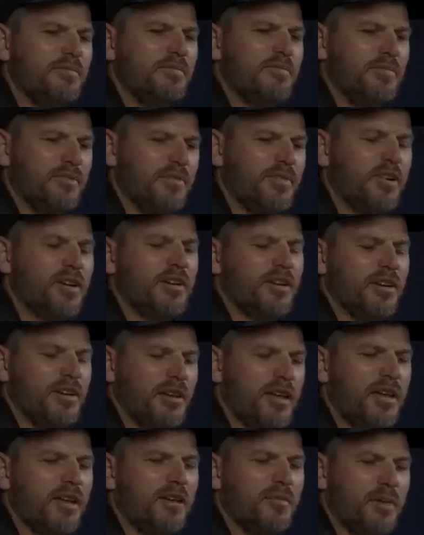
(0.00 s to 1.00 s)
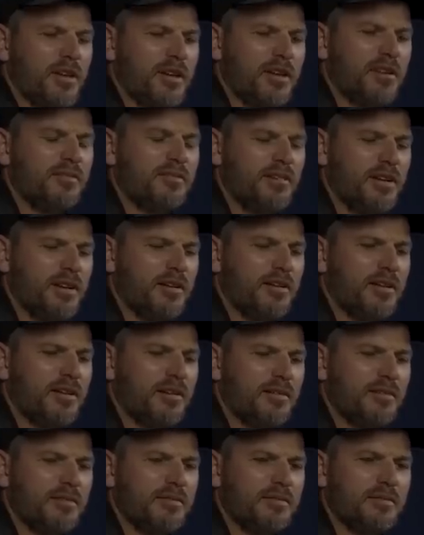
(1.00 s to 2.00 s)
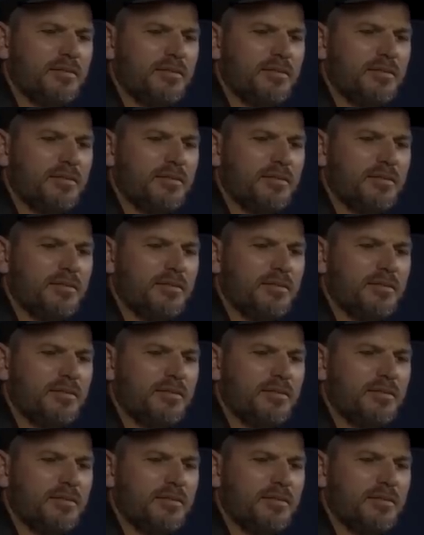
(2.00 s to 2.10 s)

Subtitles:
Fucking A, man. Right on.